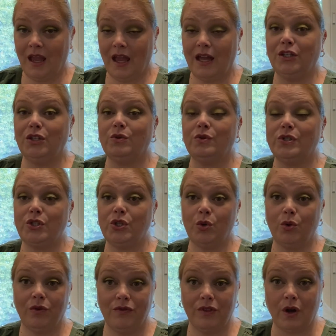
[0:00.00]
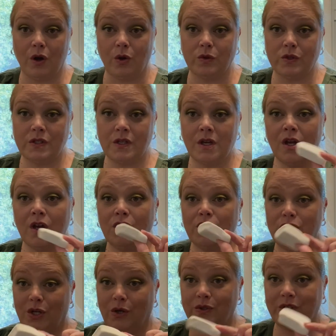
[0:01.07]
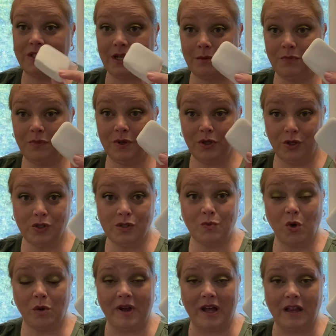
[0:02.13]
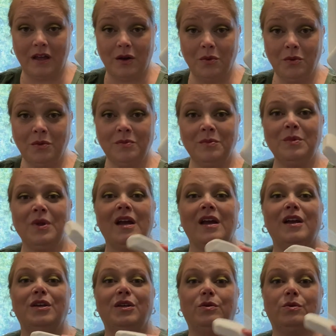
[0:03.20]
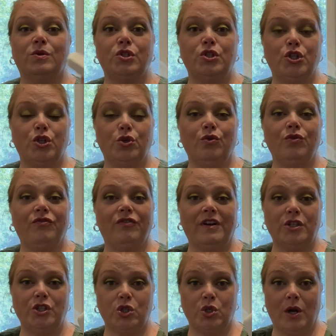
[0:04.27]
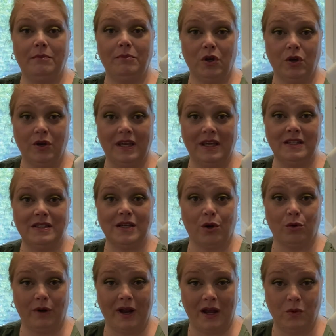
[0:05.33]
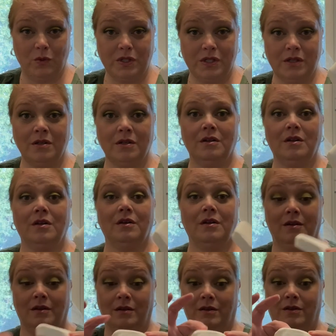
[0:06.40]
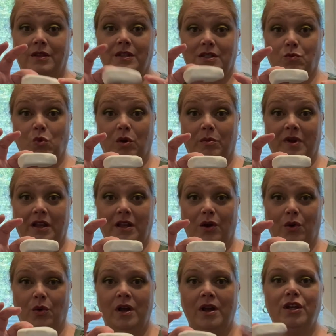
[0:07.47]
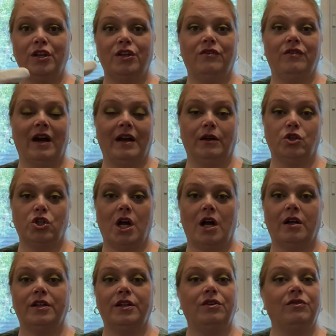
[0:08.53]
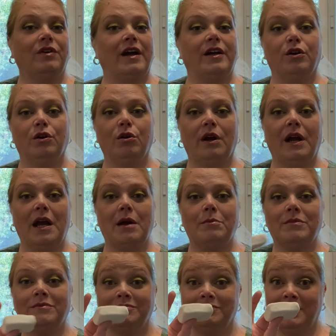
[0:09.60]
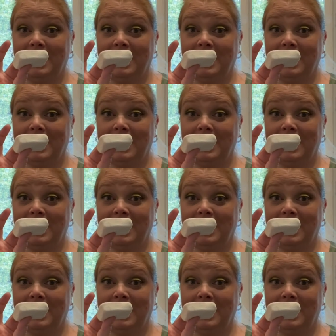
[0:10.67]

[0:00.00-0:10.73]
and use 2 of those. Toast up your s'more mellow, use 2 fudge stripe cookies around the s'more mellow. You've got your chocolate, you've got your graham,